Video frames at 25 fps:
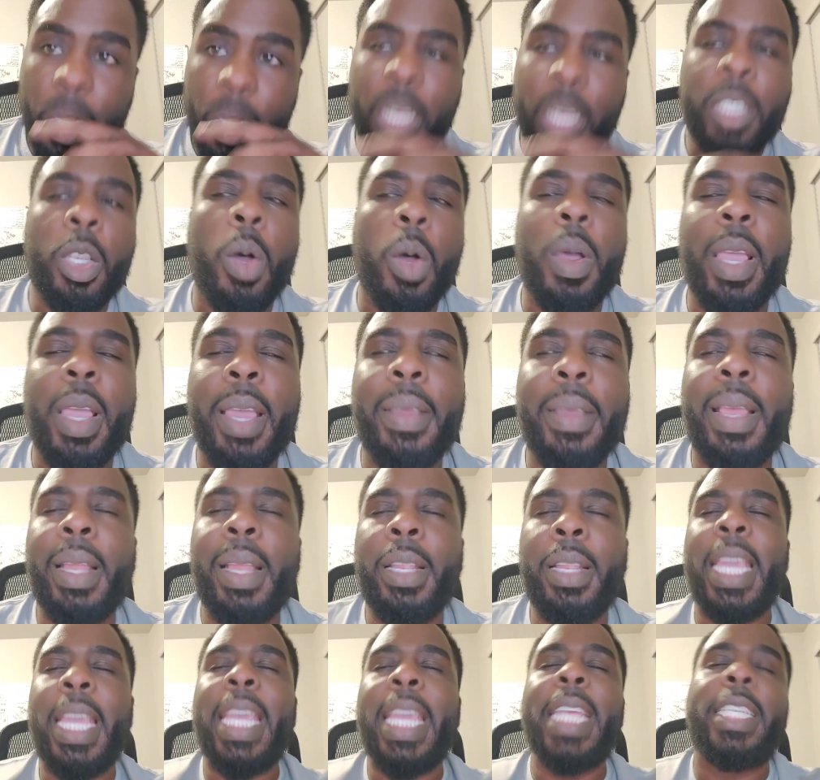So
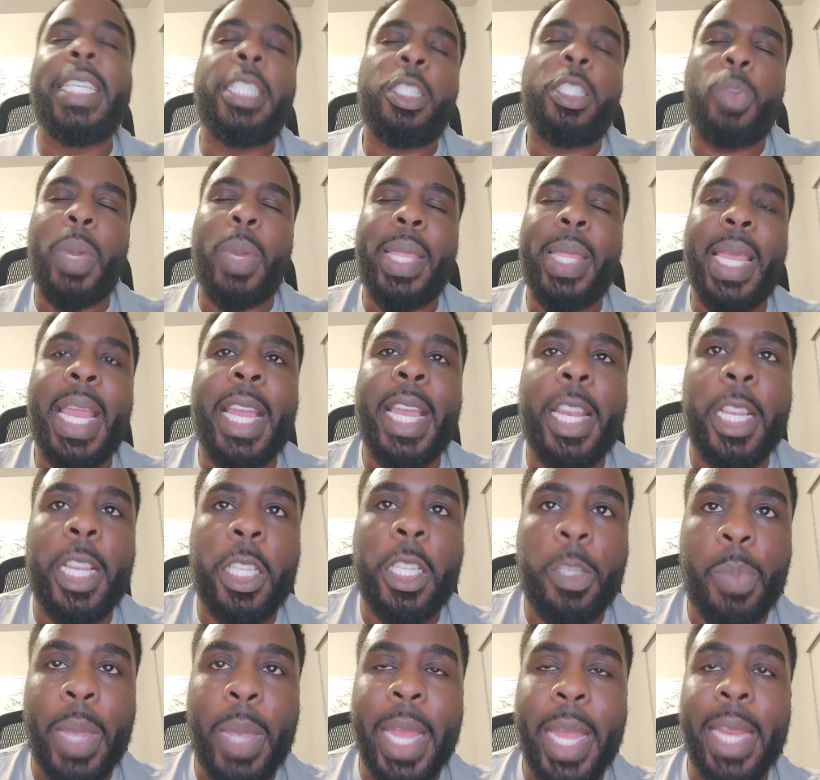the easiest way that I can
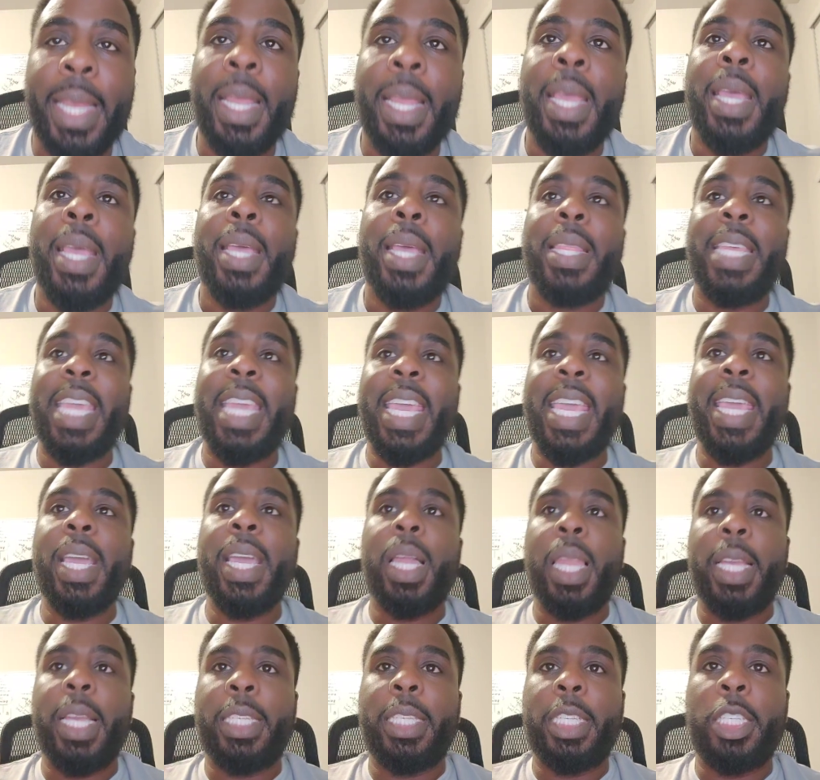explain it, the
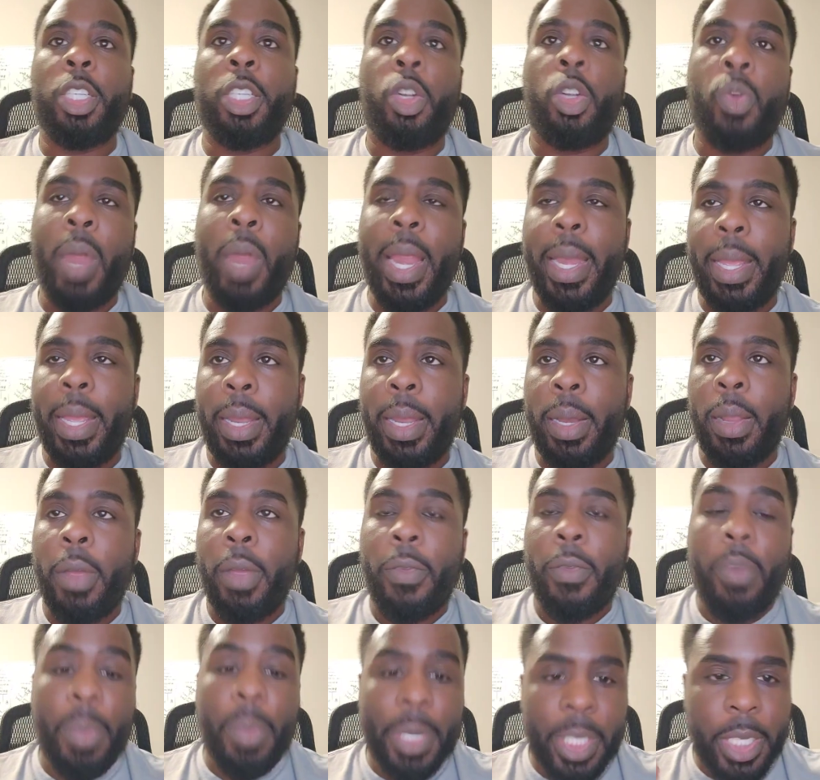NCLEX is graded
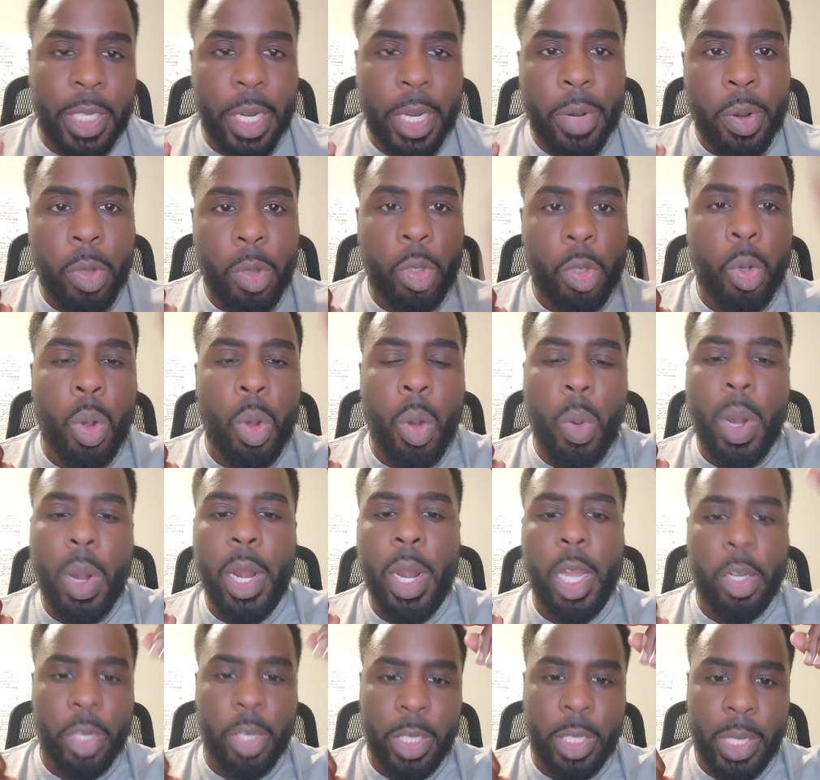from a 0 to a
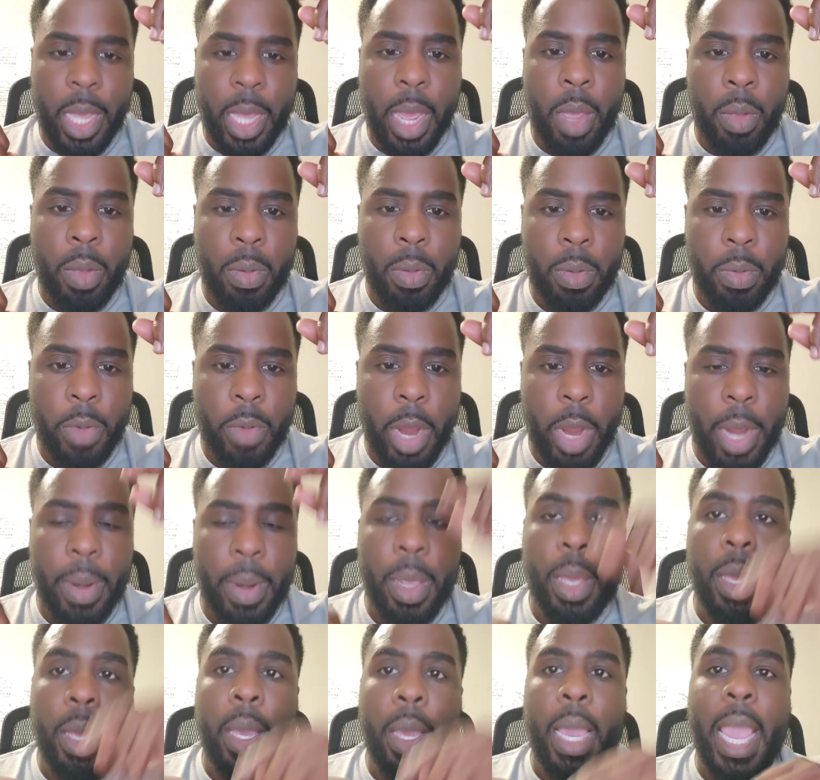100 scale, right?